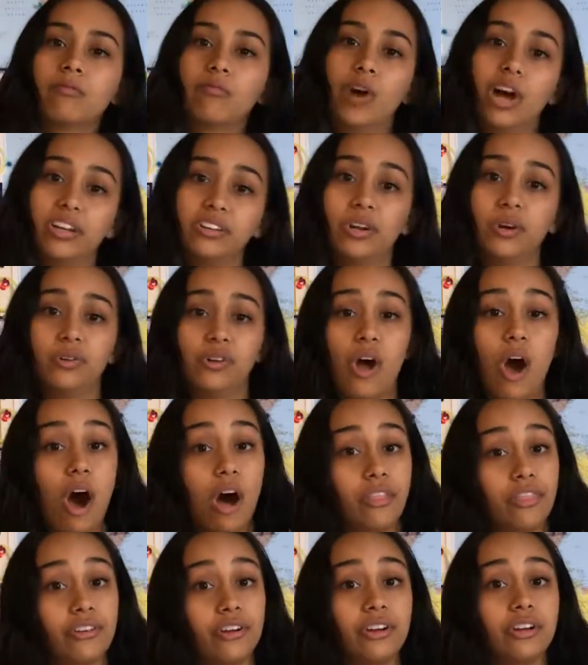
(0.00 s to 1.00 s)
well-known
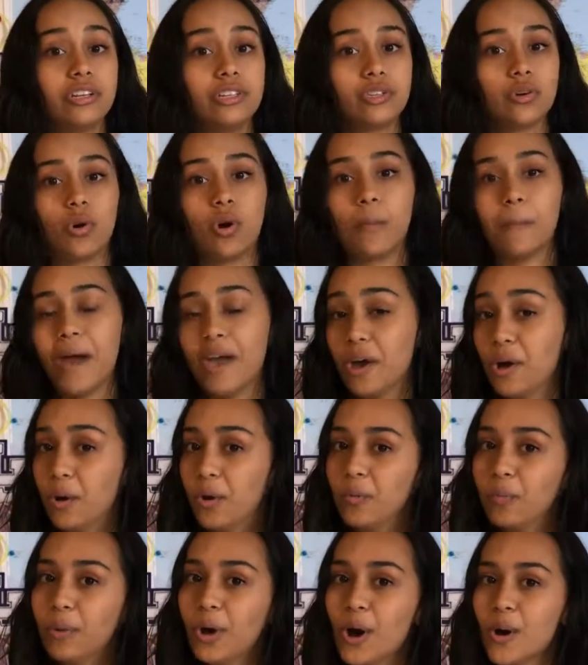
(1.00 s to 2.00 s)
authors or my
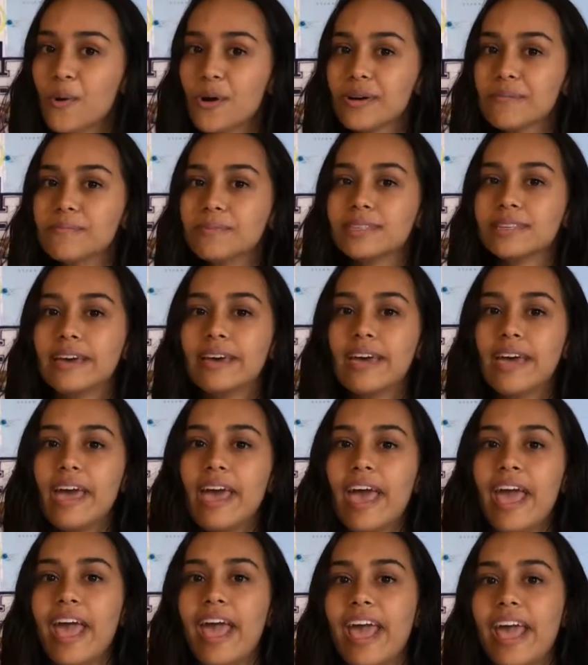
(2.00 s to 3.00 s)
own poems,
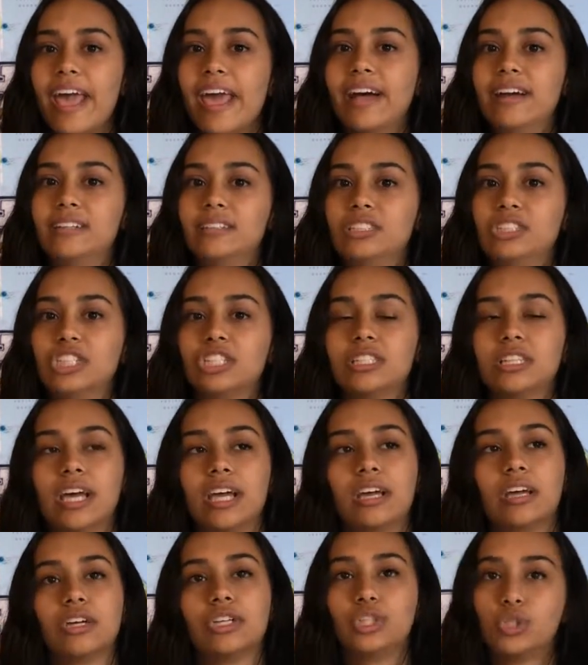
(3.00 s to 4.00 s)
just
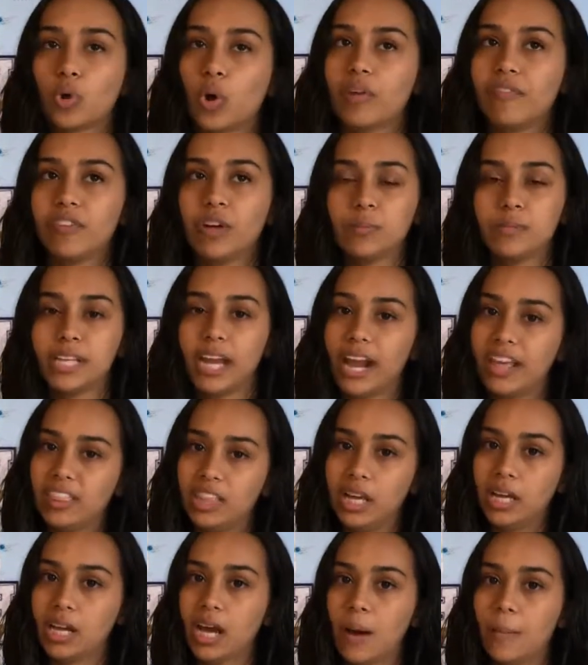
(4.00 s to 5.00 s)
like short films that I
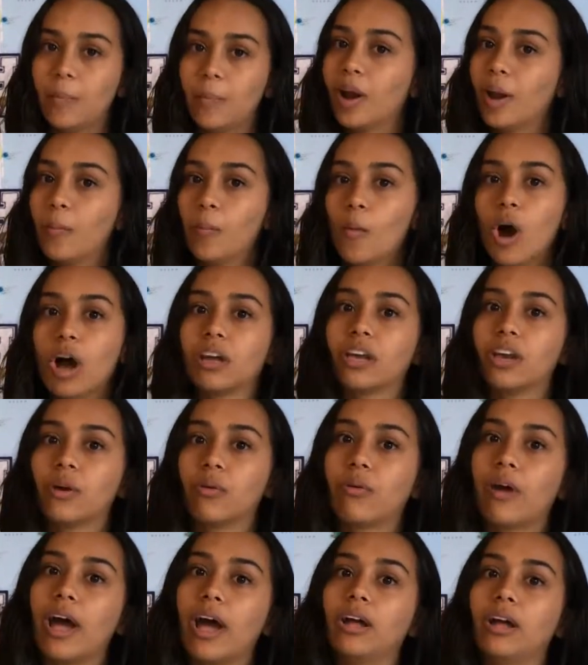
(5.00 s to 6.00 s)
think of when I'm
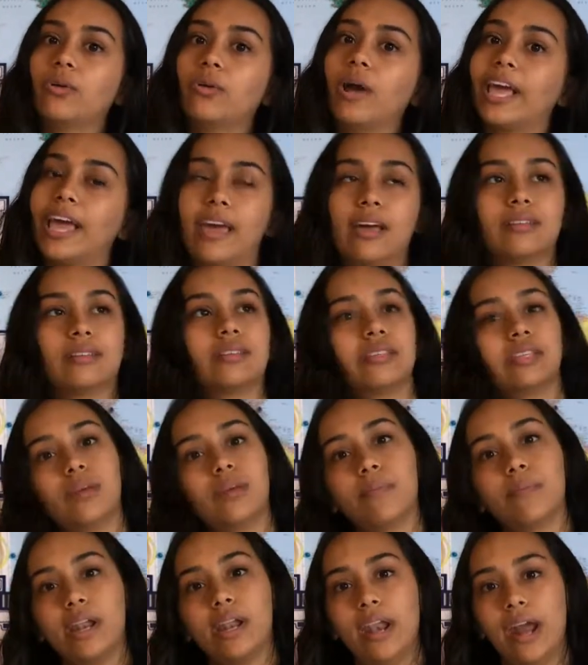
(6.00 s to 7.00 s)
walking around or I can't
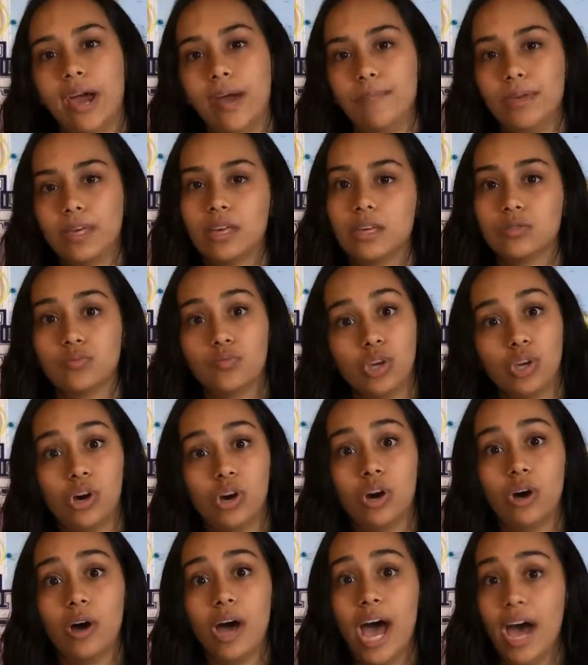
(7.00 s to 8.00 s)
sleep at night because we
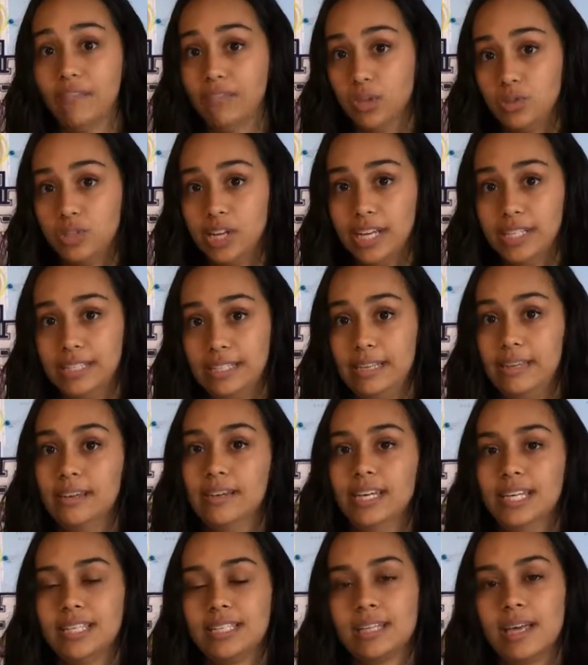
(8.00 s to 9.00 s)
all have those
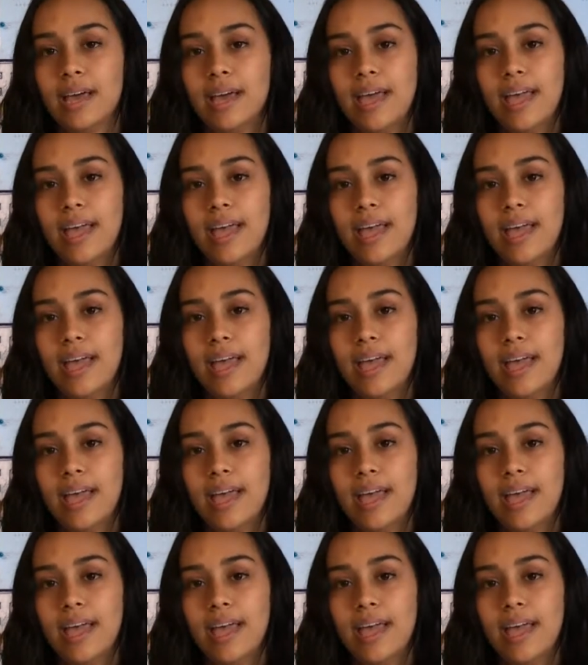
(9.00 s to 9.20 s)
ideas.